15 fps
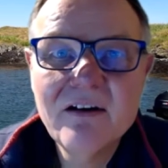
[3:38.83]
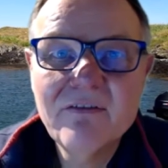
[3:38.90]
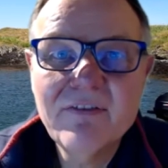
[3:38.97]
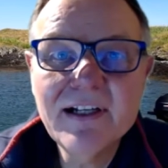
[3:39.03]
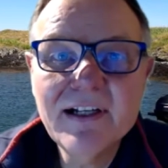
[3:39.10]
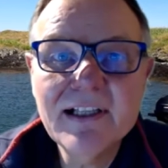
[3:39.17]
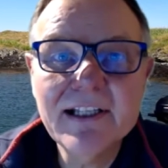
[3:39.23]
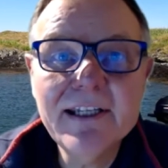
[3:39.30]

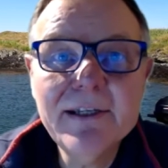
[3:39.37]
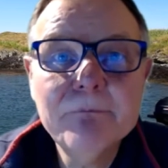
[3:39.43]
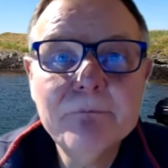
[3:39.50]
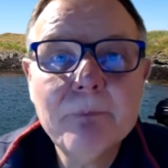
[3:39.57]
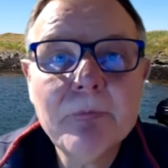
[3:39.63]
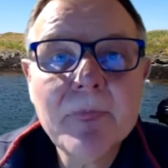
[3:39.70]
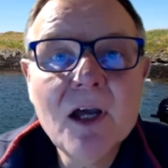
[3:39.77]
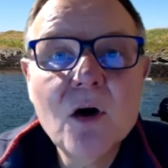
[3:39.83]
Finally,
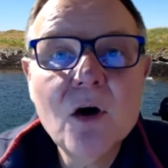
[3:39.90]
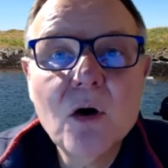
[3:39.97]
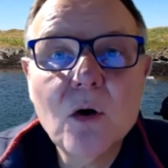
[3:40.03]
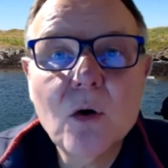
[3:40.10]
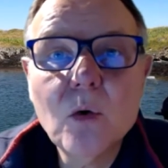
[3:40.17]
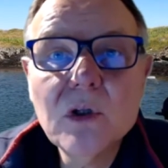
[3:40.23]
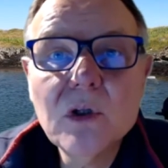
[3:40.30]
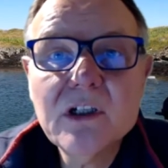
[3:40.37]

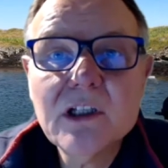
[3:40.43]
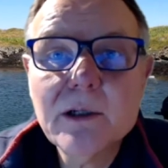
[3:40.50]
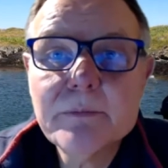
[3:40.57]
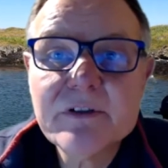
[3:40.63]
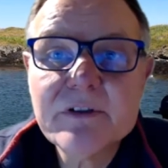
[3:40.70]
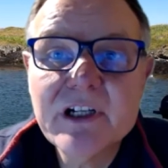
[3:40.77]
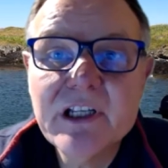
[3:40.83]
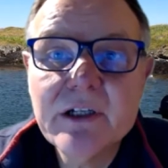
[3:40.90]
all the
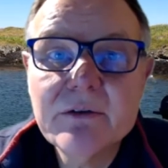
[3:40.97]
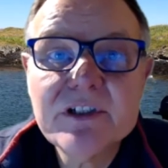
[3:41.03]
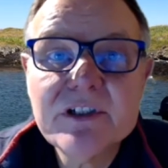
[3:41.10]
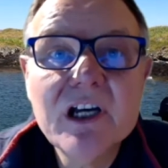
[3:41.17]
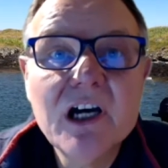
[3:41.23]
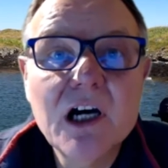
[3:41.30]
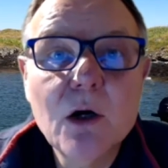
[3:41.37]
club's radios